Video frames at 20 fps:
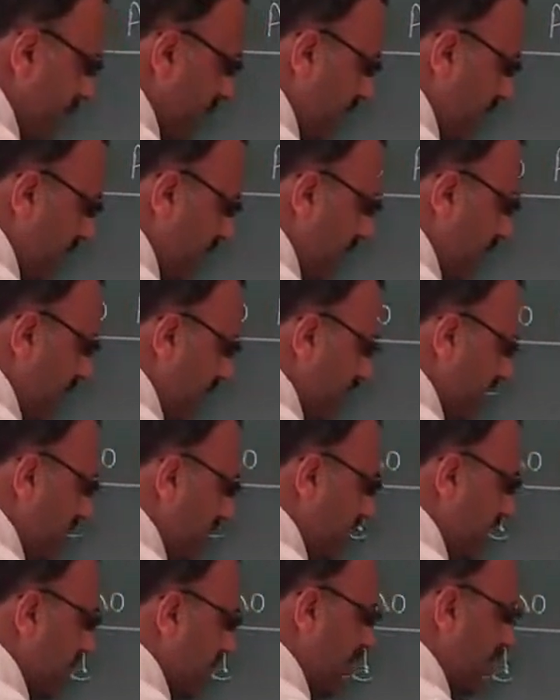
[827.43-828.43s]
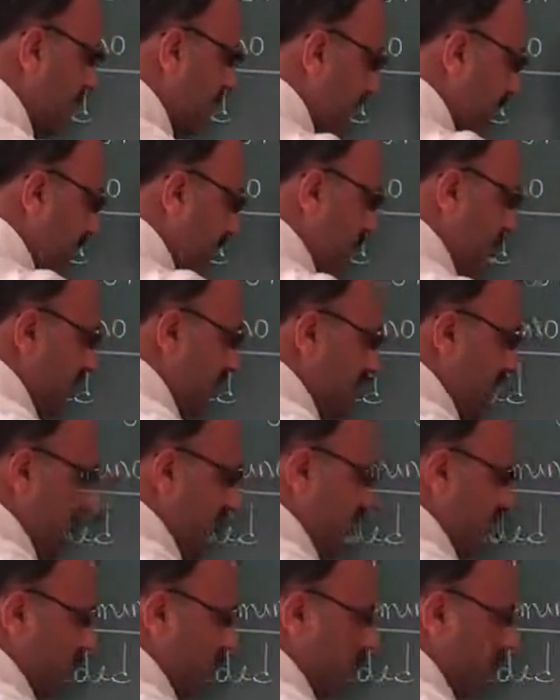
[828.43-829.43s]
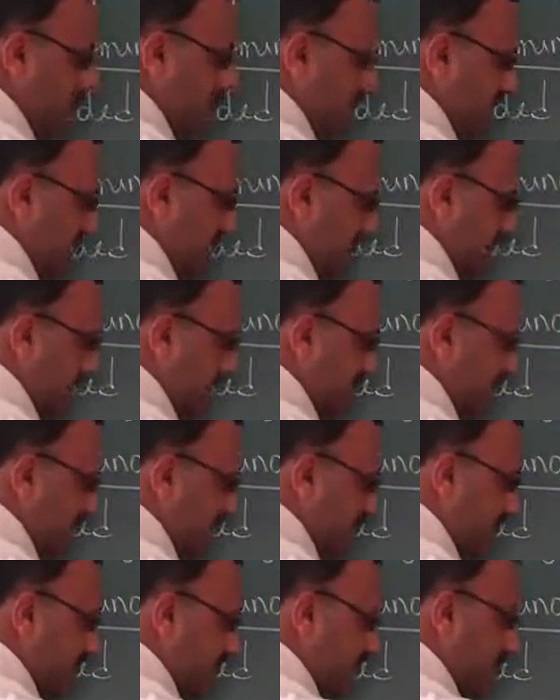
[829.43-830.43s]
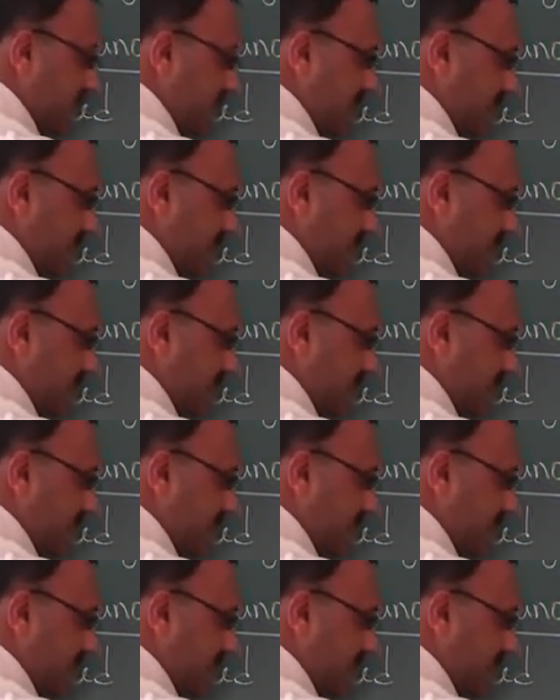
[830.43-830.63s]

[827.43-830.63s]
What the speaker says: in which the 2 strands